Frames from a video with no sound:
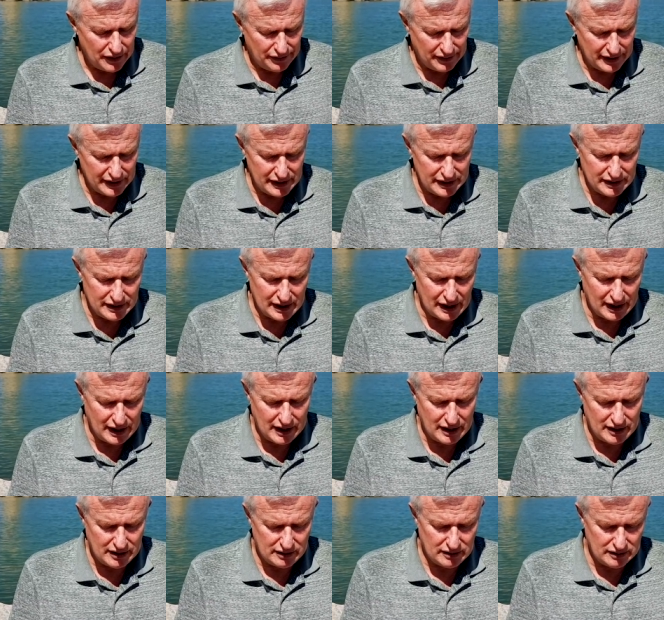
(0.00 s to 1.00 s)
the
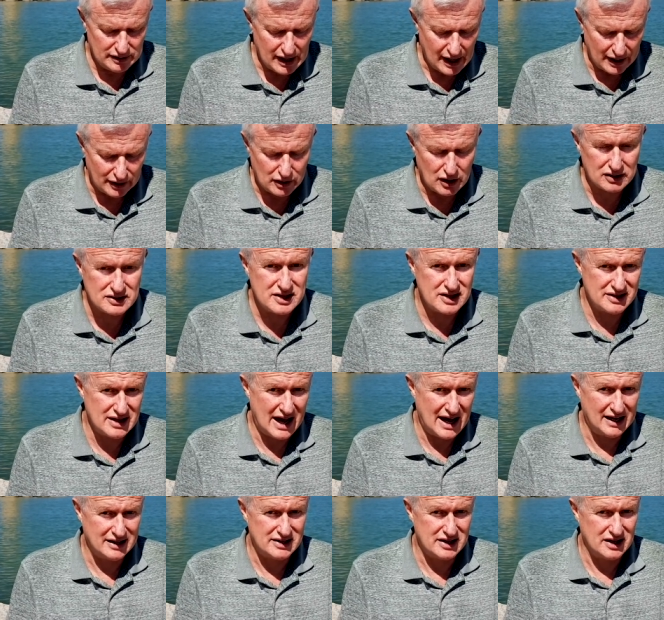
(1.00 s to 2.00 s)
uh, yeah, I got to
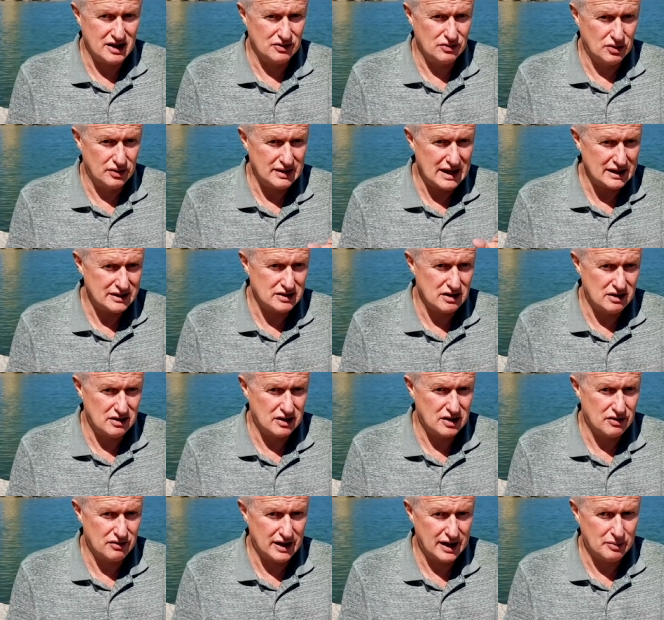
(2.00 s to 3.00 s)
that, and I thought that's a
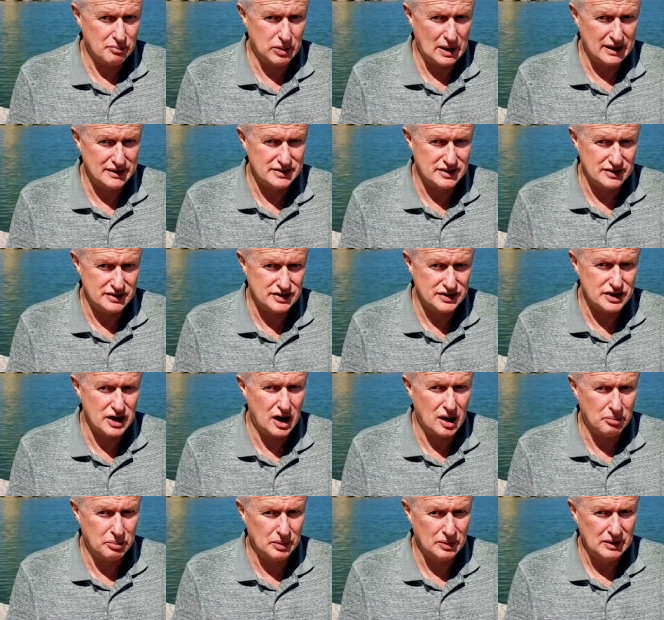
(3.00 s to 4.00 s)
correct place to
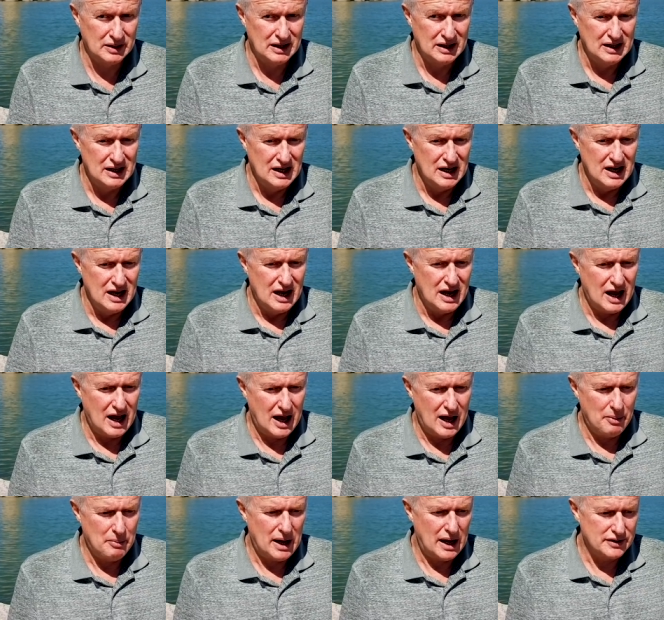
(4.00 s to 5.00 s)
stop
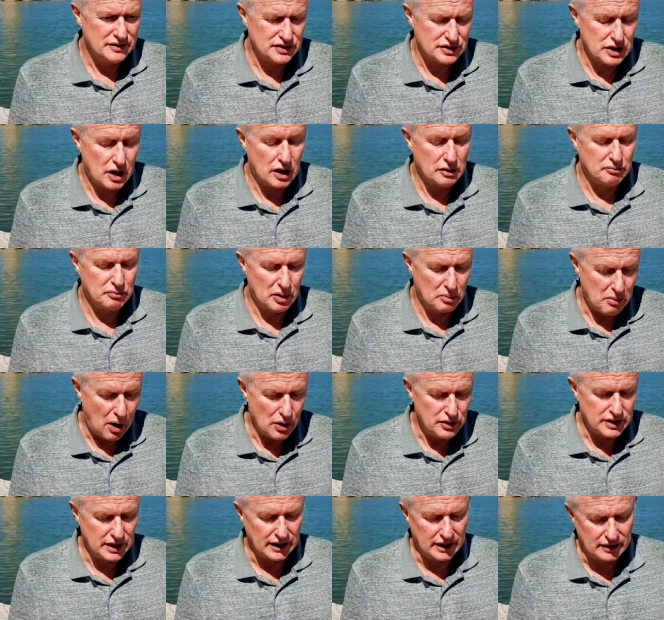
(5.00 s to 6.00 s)
um, and start
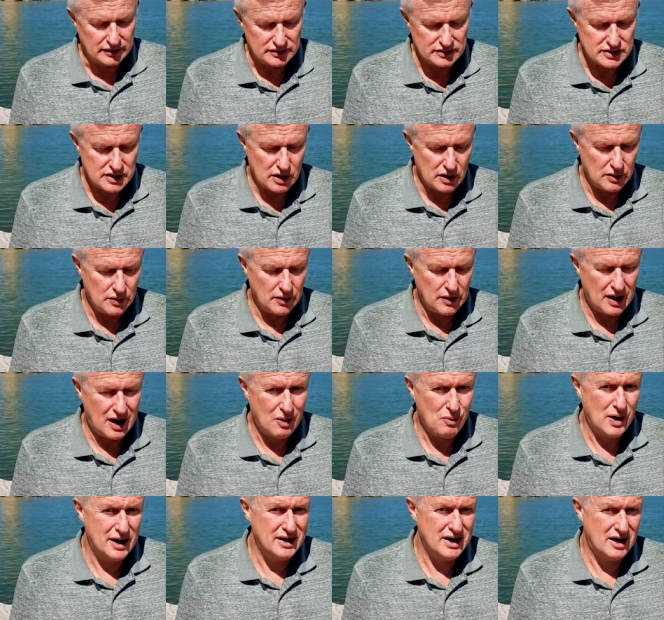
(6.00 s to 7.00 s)
promoting it. So I
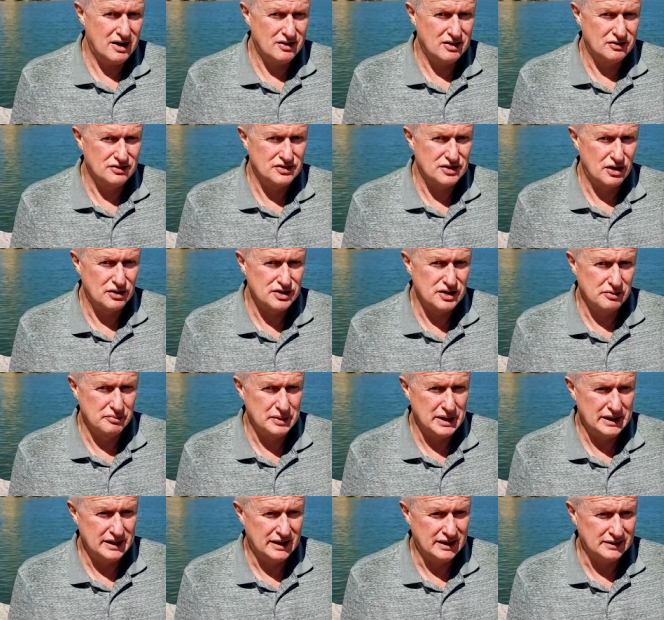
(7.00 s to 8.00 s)
went out on social
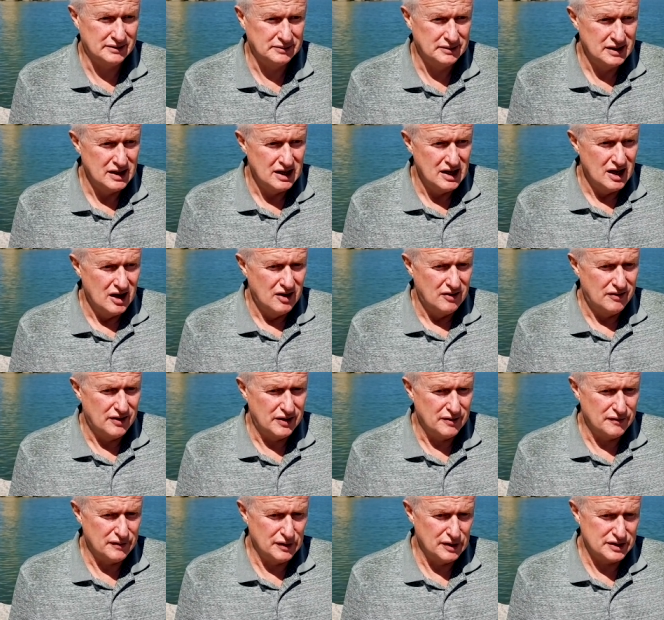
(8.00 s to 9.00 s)
media for
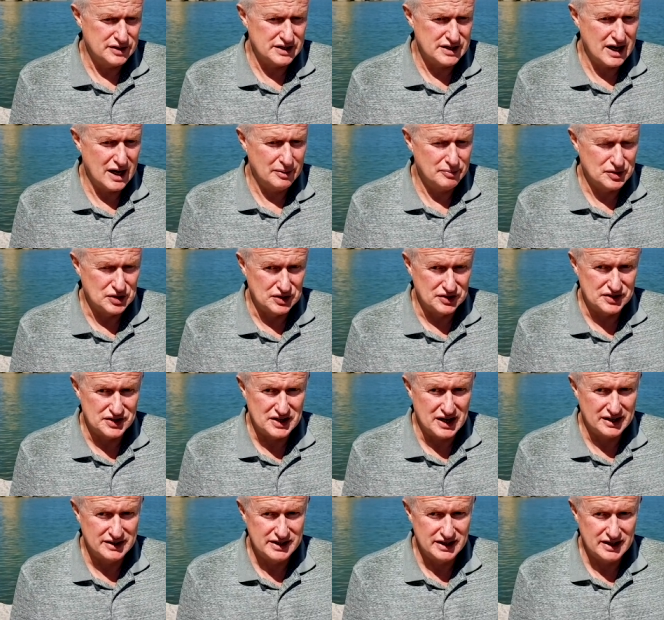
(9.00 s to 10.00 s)
the first time since
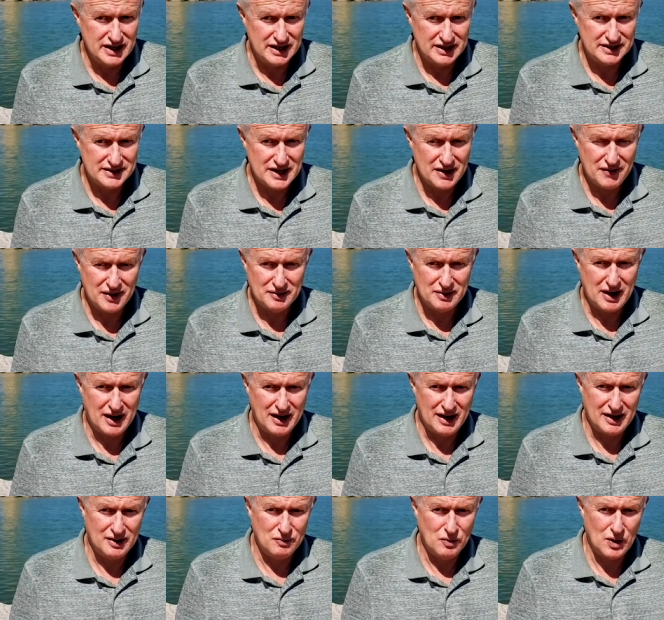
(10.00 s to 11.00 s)
1997. I
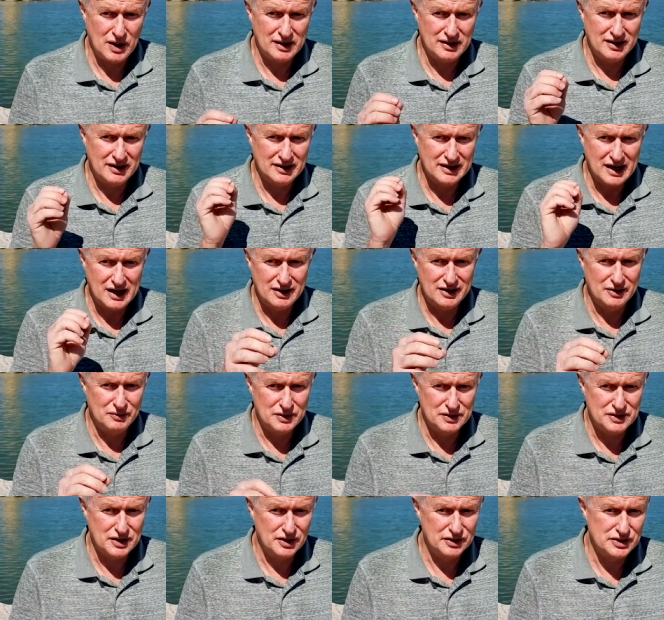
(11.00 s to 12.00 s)
had one encounter
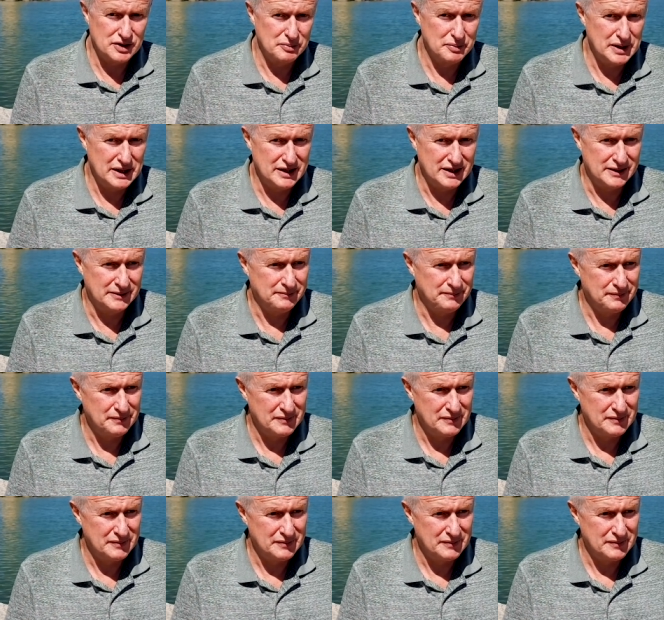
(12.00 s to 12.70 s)
with social media